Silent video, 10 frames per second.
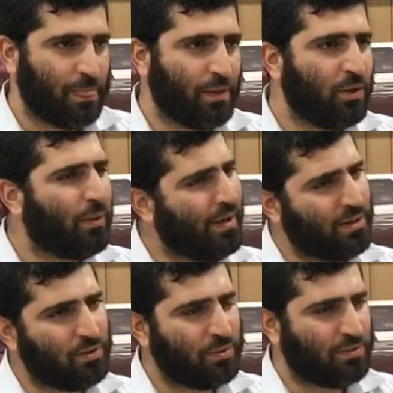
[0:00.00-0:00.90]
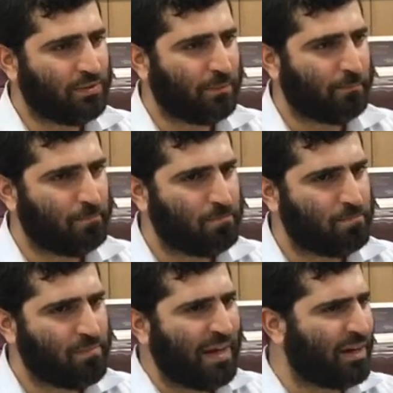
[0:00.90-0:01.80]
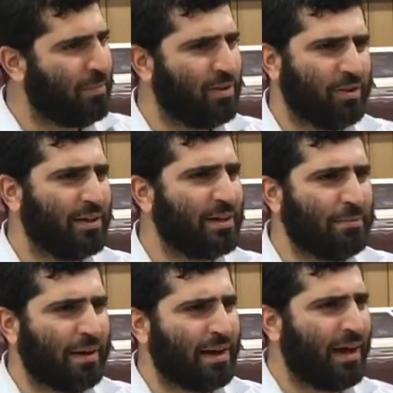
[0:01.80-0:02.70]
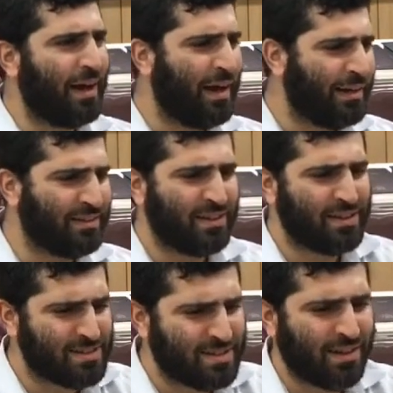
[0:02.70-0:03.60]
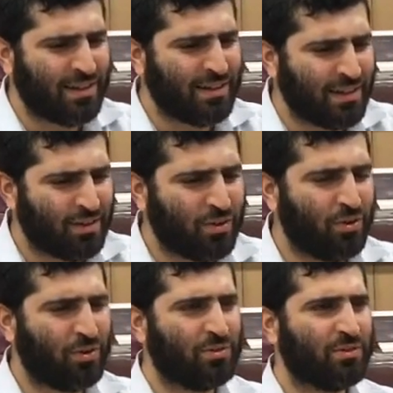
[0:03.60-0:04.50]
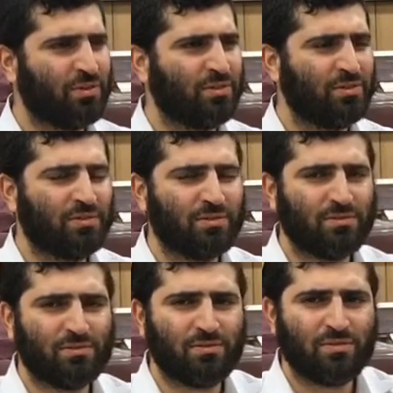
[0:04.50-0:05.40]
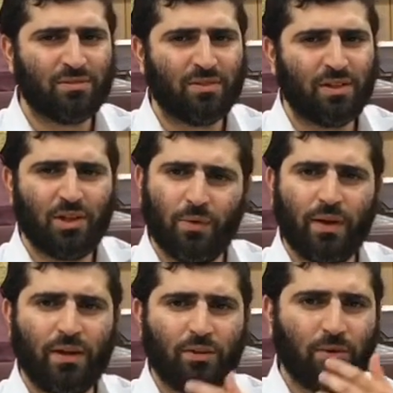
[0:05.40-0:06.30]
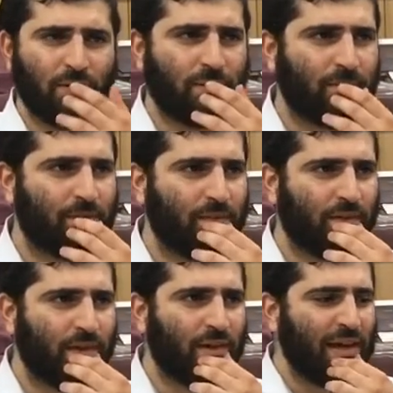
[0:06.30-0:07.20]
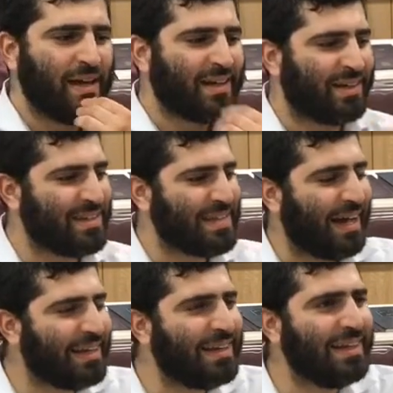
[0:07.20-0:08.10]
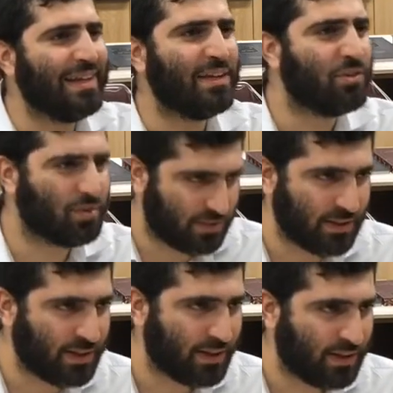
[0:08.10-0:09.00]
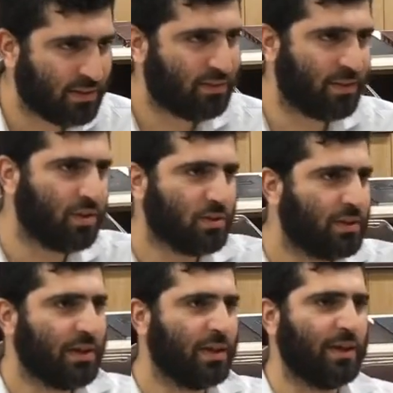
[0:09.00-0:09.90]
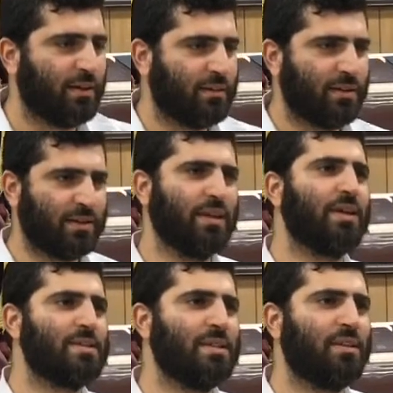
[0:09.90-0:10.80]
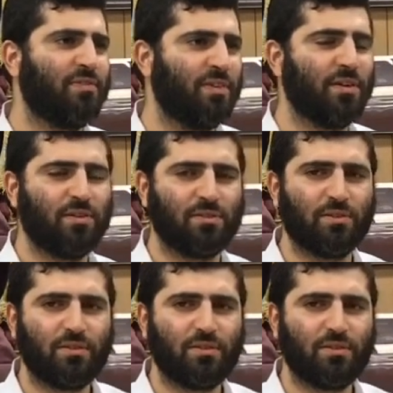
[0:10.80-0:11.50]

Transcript: You know why I do it? I could be learning Gemara, this, that, halachot. You know why I do it? Because ani ve dodi li. The king is in the field.